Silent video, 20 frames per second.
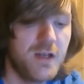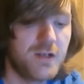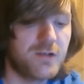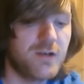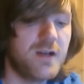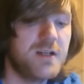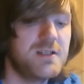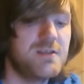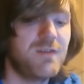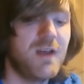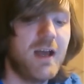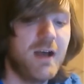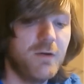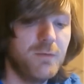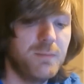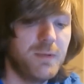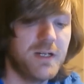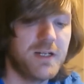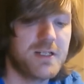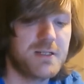cries for
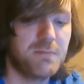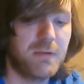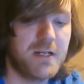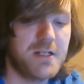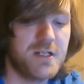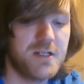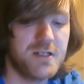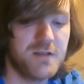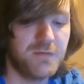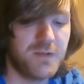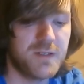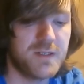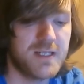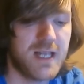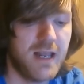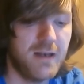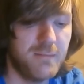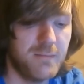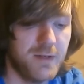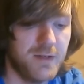help and expressions of
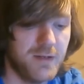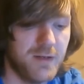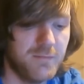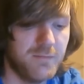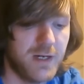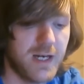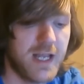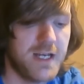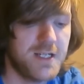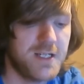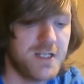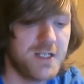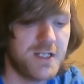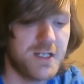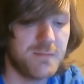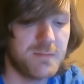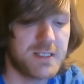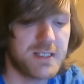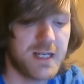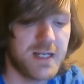contentment and
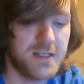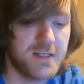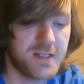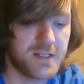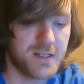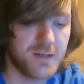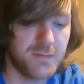relationship status